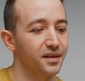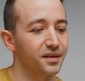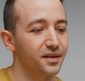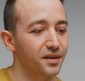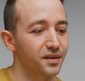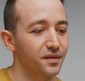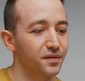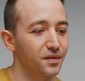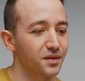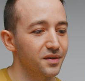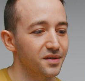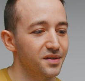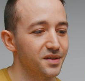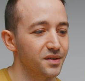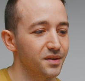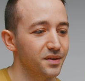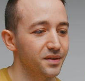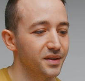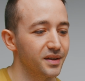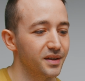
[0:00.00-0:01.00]
difference,
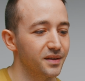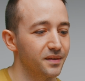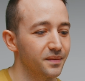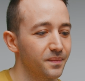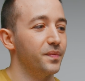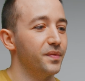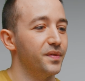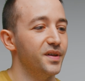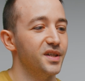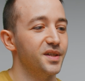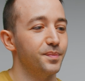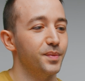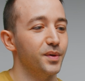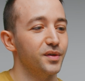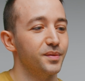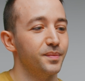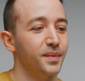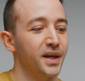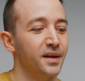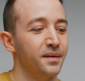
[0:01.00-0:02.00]
don't they? This
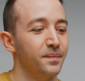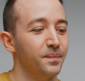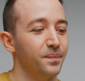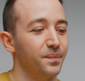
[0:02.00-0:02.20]
build, man,